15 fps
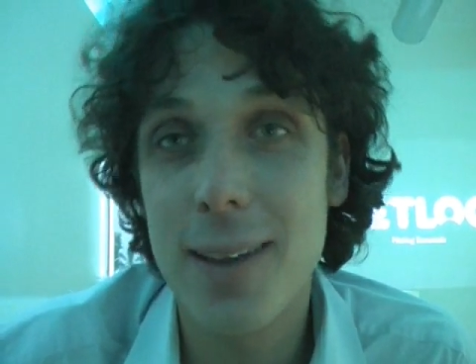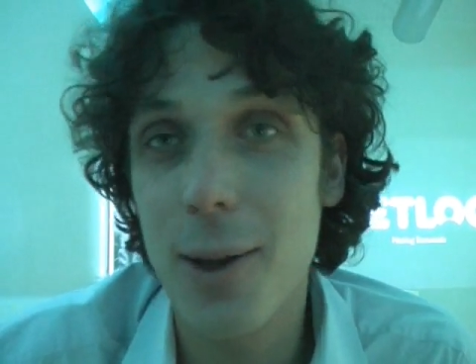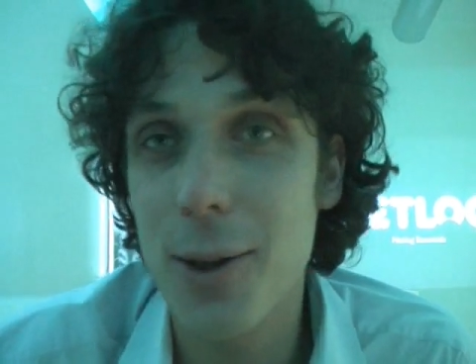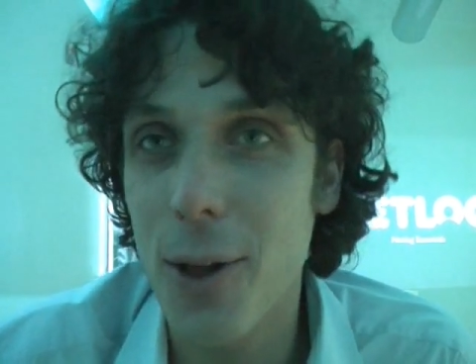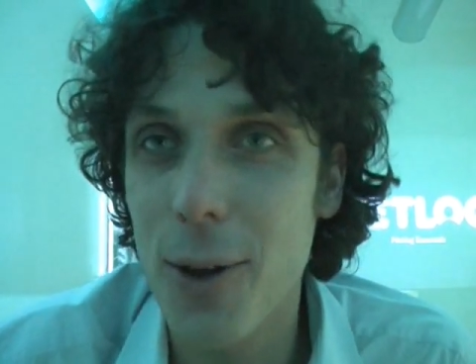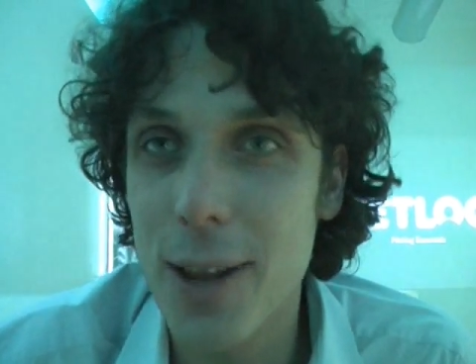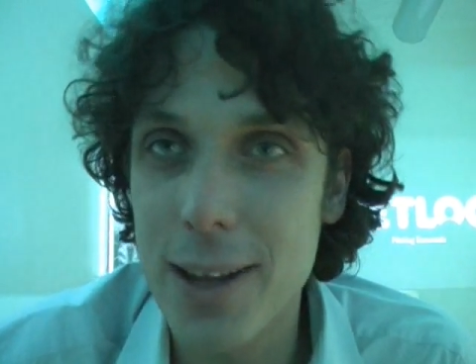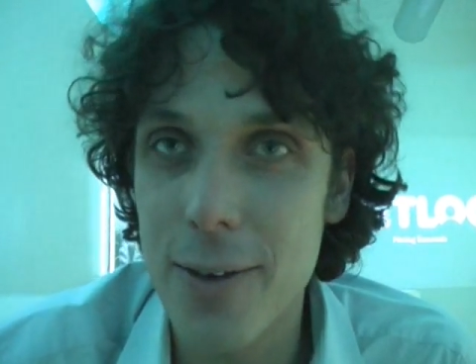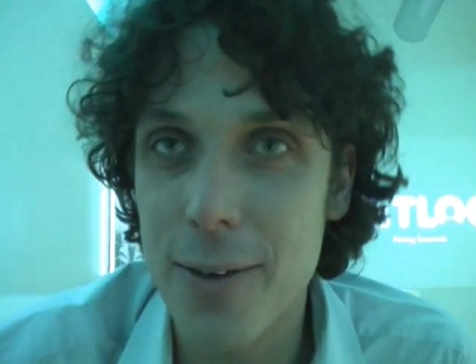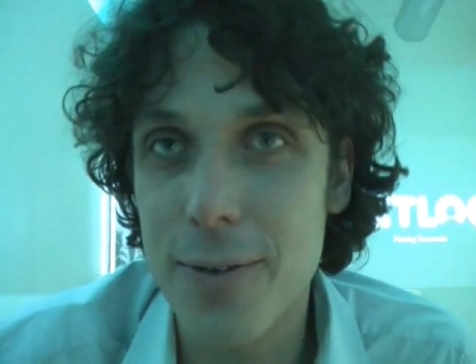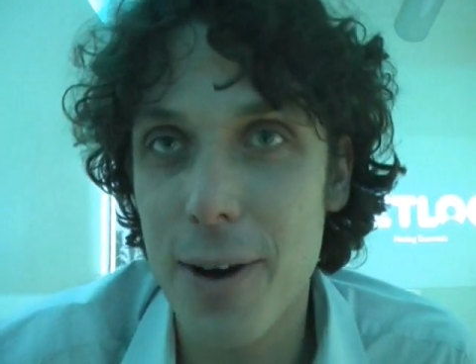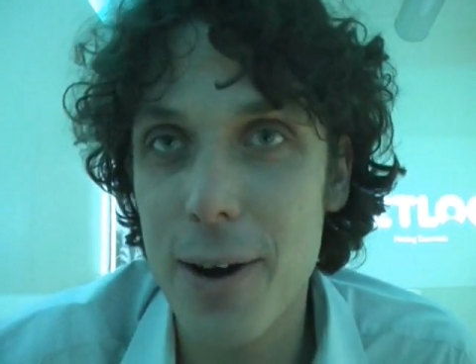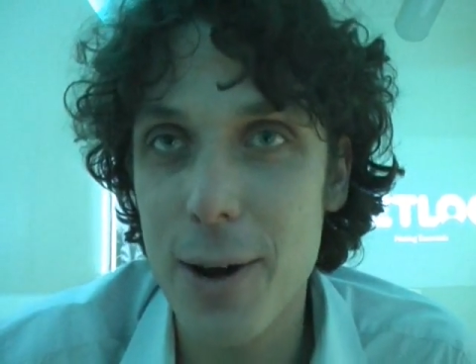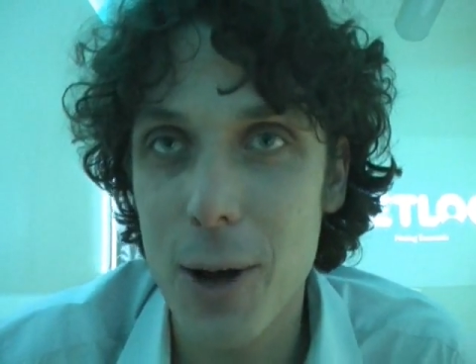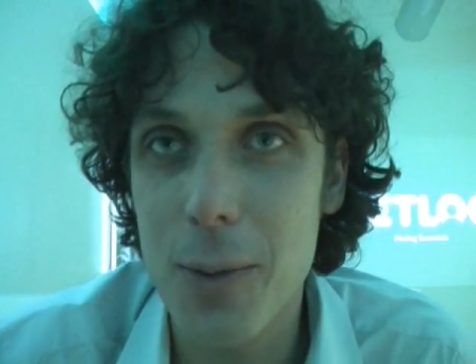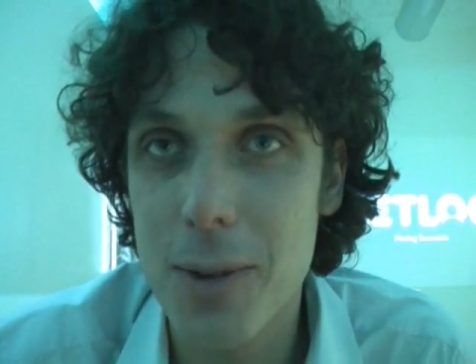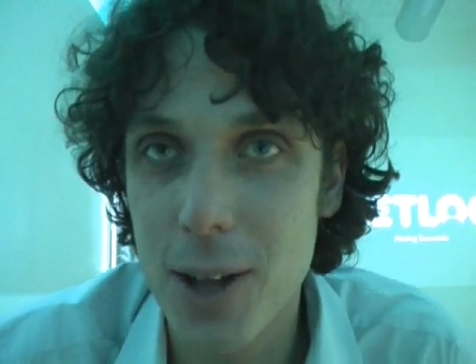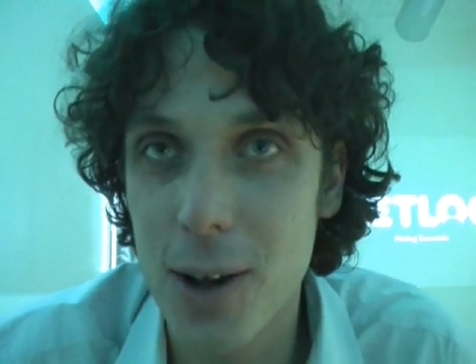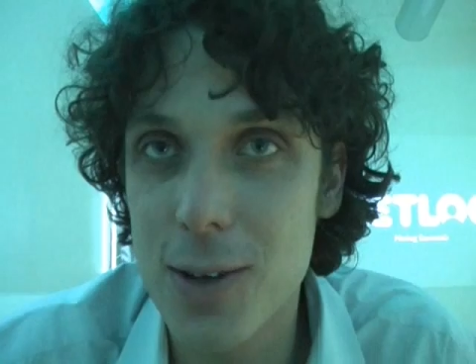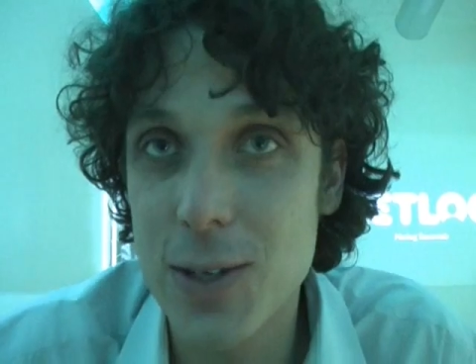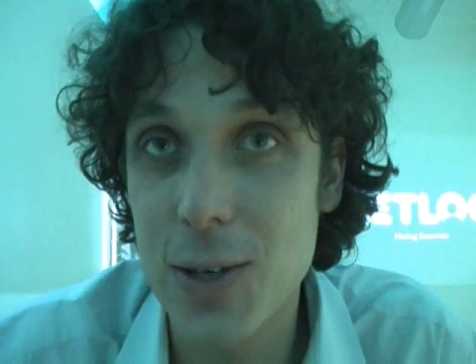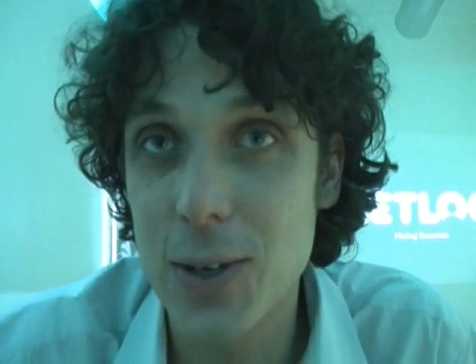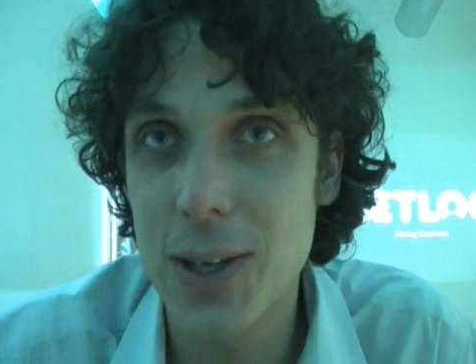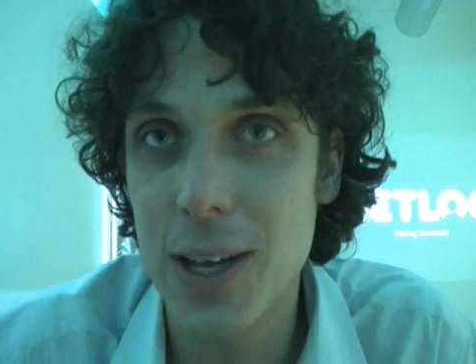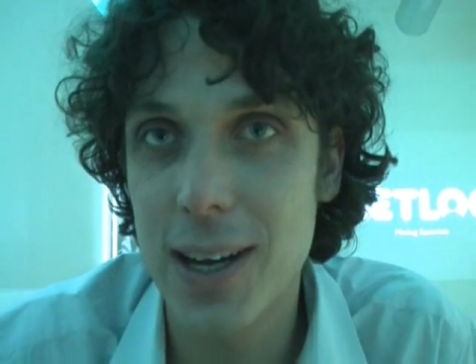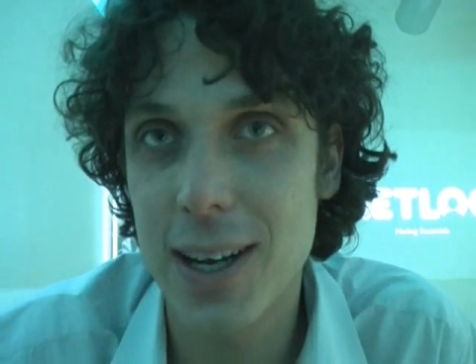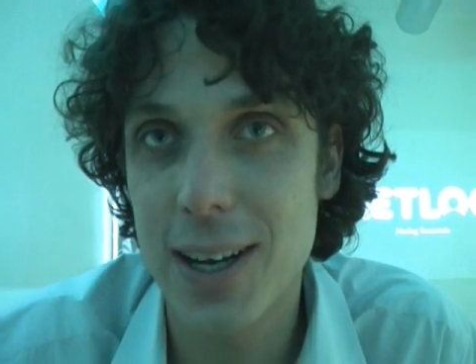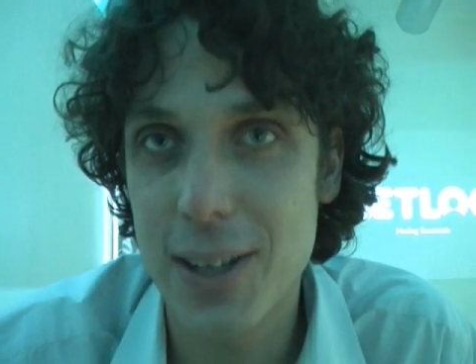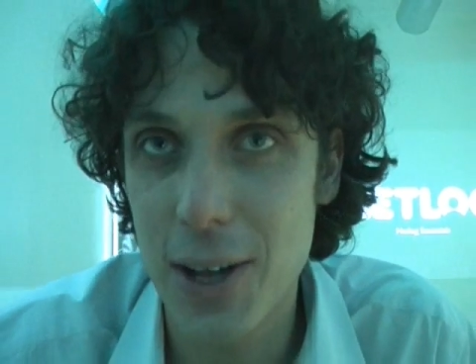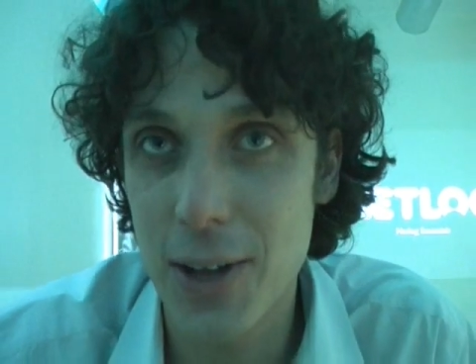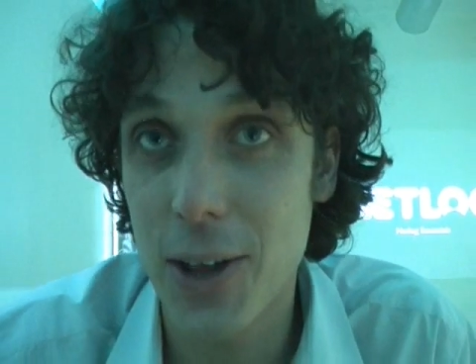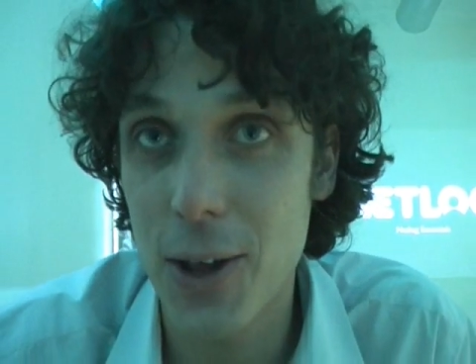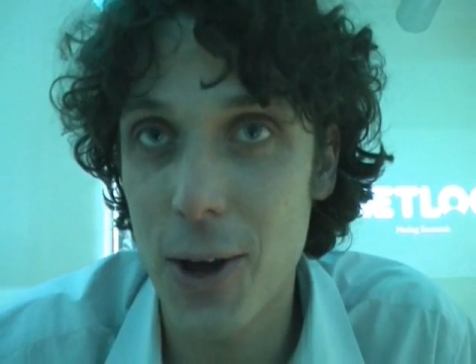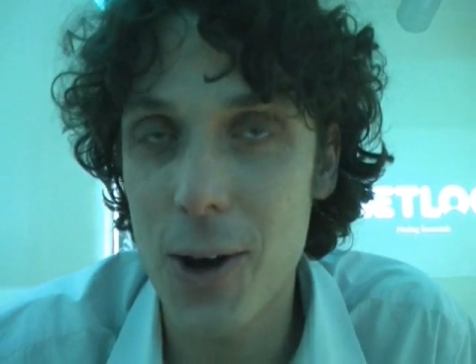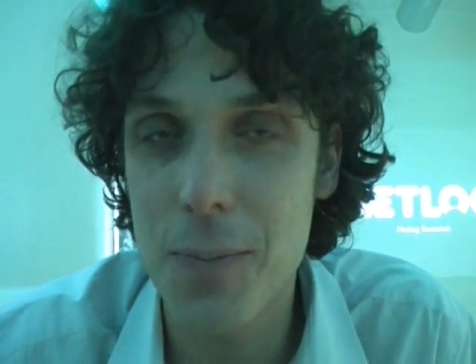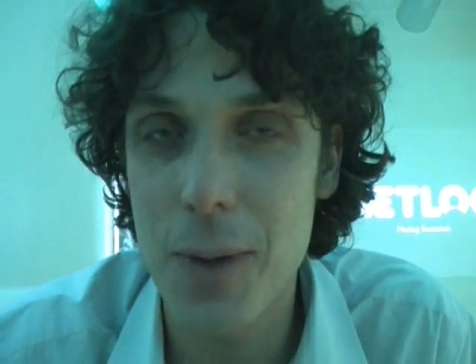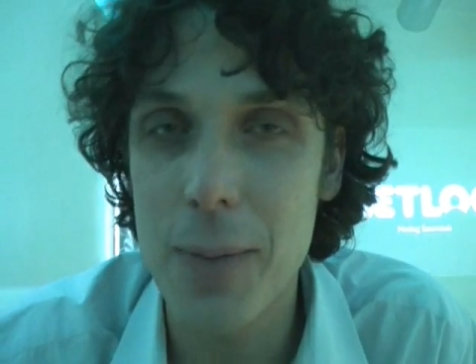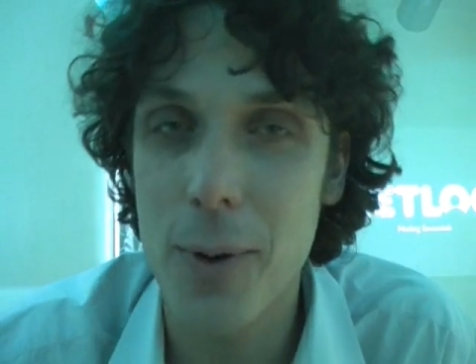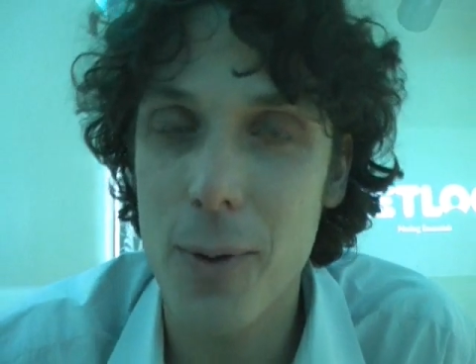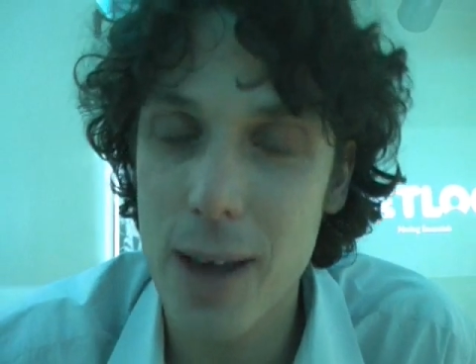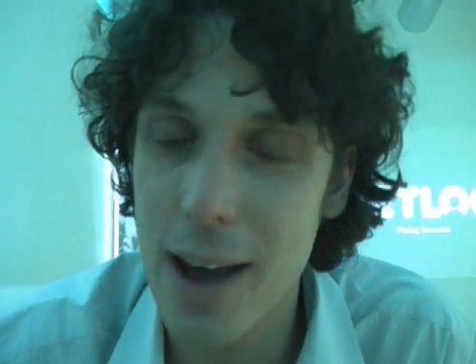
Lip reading: and not only the very young, but also the young people.